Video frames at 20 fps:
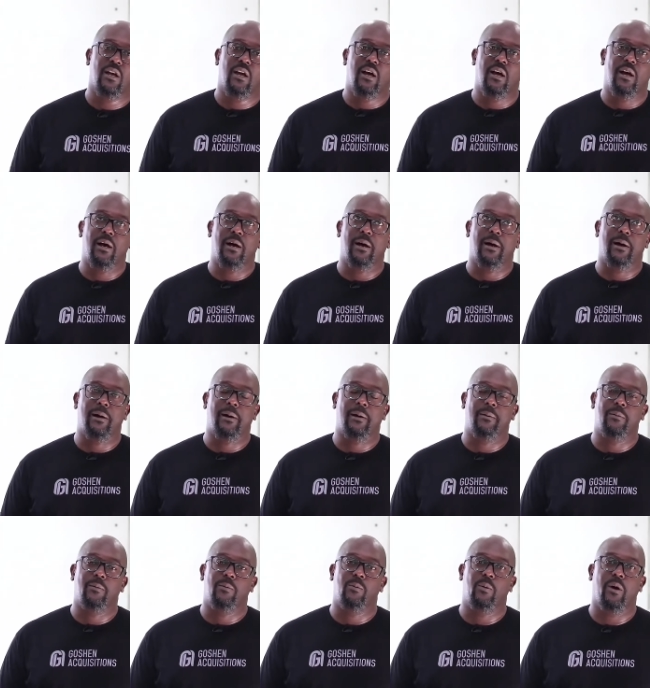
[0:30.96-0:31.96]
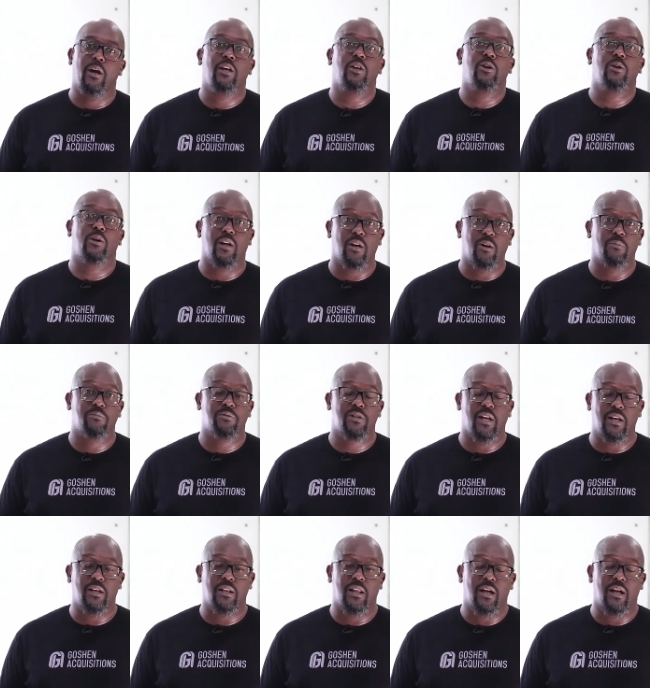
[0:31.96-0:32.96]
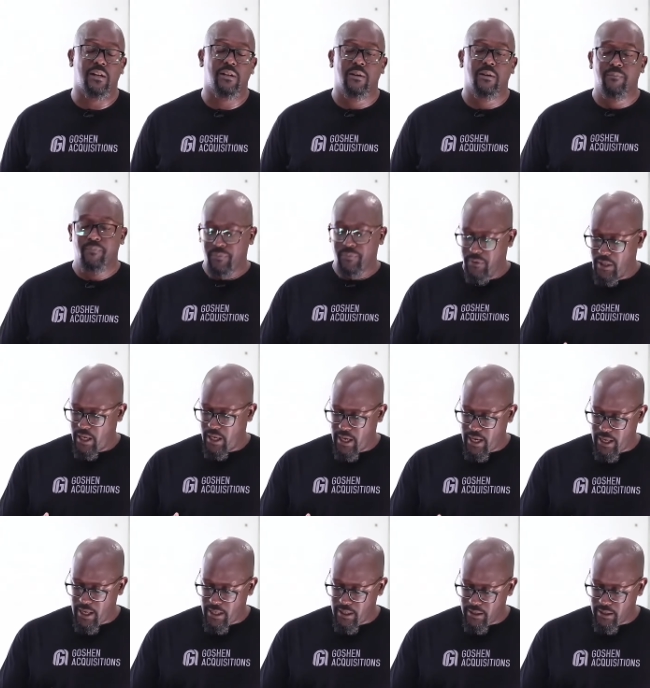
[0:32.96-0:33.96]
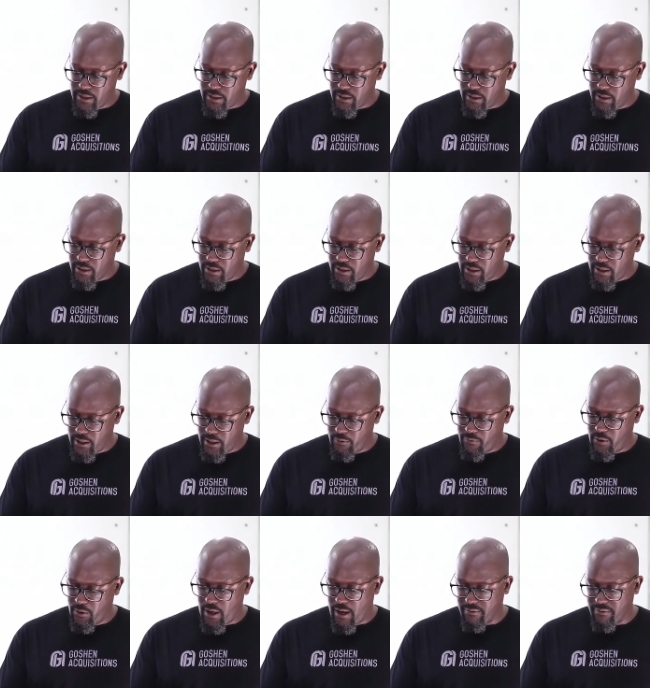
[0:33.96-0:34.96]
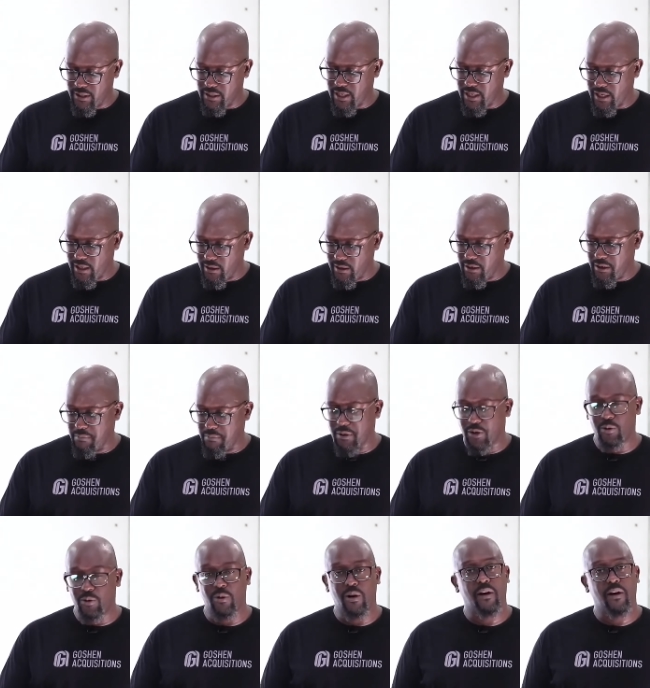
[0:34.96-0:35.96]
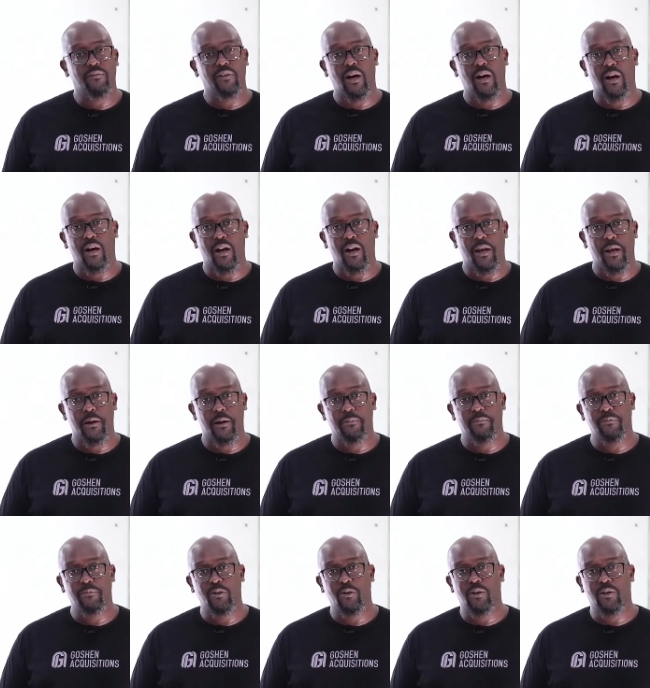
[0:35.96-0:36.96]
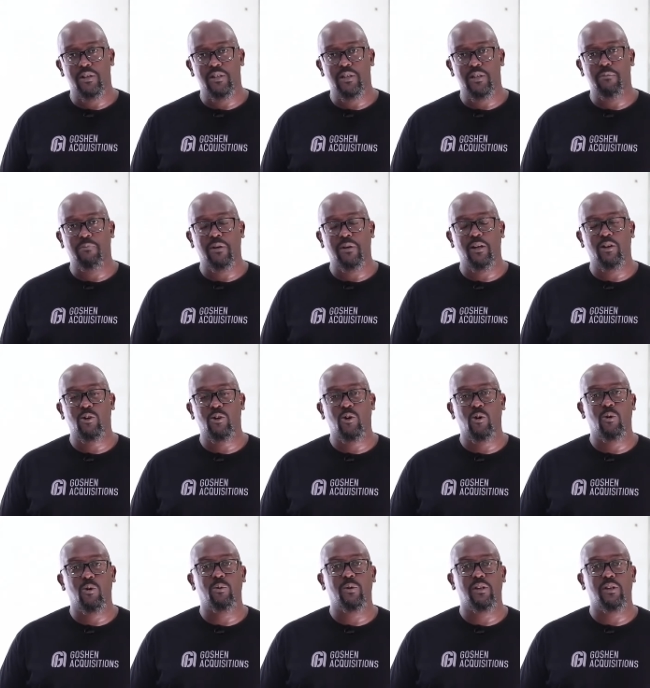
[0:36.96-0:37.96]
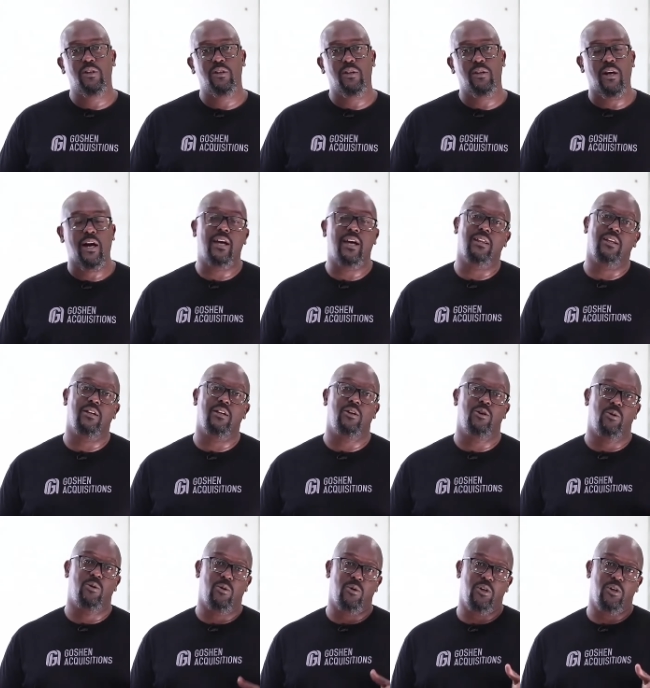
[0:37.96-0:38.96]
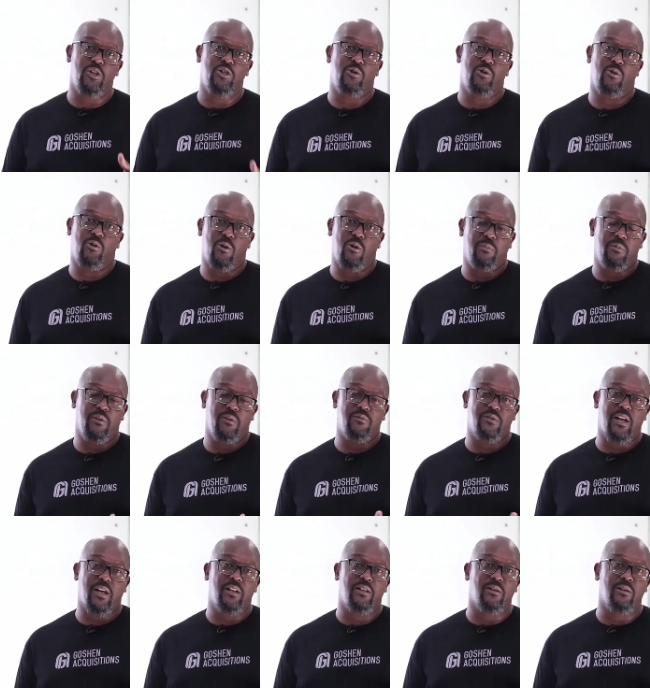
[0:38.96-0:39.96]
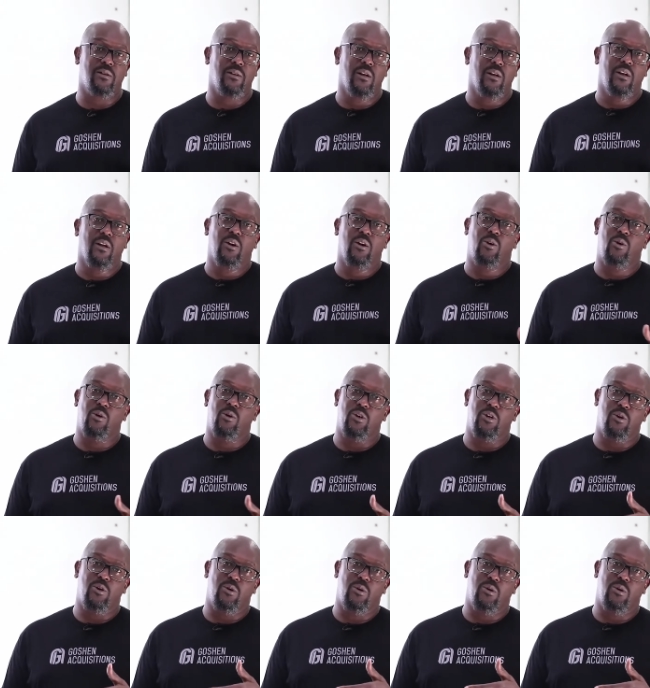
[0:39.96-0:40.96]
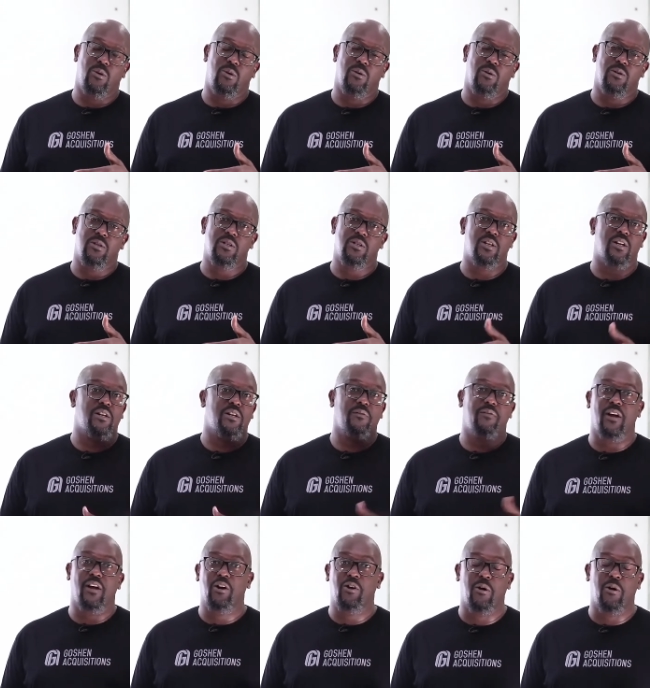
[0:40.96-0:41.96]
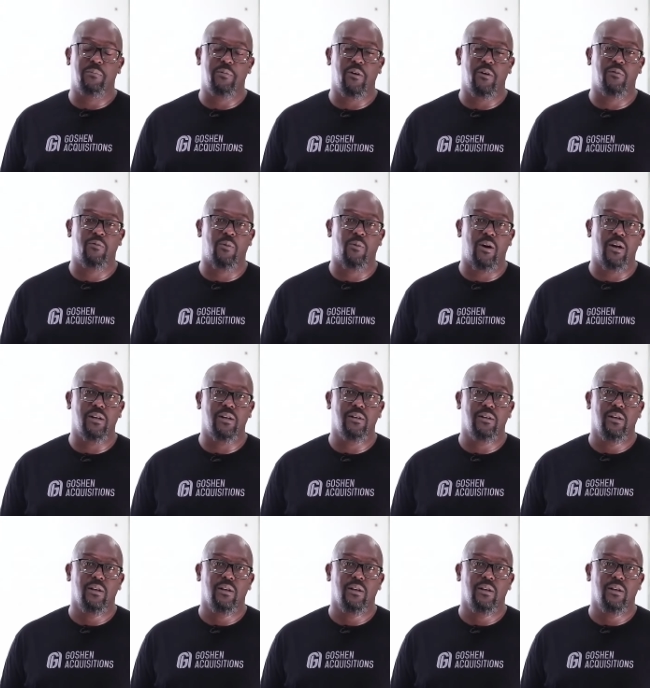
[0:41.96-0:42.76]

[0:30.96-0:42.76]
uh, where you can obtain that. And if you have the title deed but don't have the RIM, you can simply go with either your original copy of title or your certified copy of one,